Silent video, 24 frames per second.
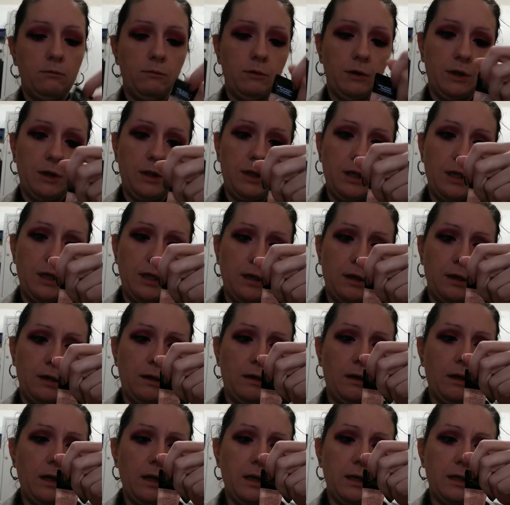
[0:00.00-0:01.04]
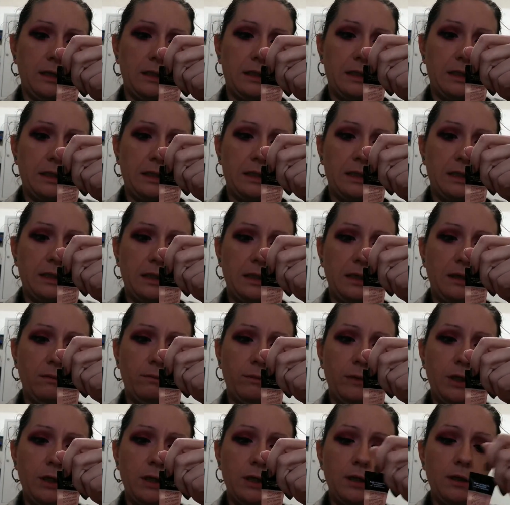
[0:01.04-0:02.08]
with the
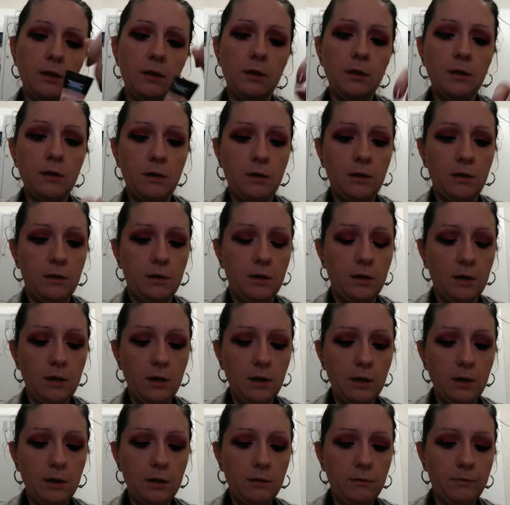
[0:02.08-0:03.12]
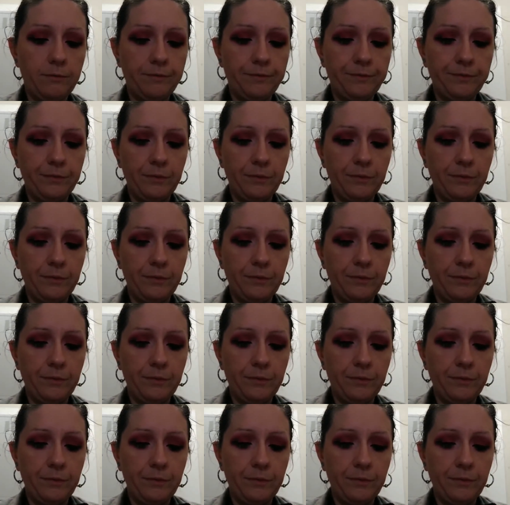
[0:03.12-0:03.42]
niacinamide in it.